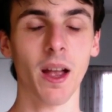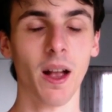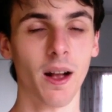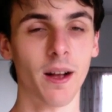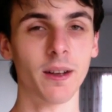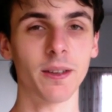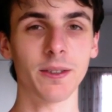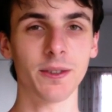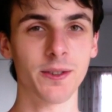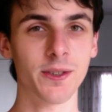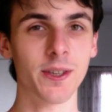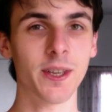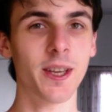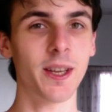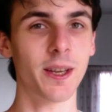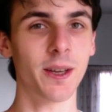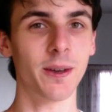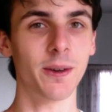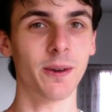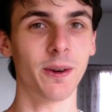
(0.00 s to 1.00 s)
I'll see
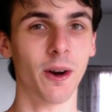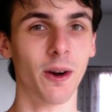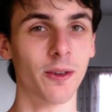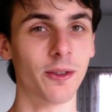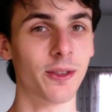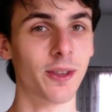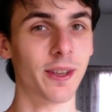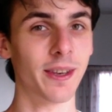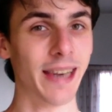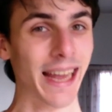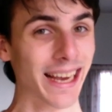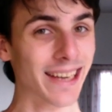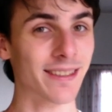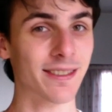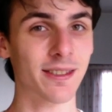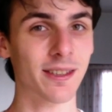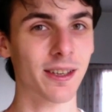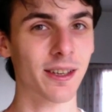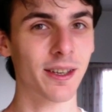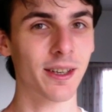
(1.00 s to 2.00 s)
you on the
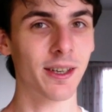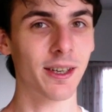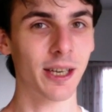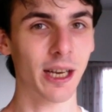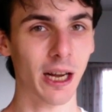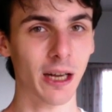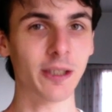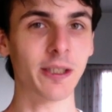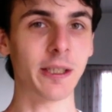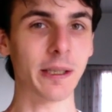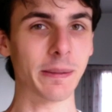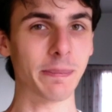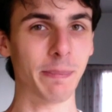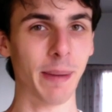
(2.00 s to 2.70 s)
next content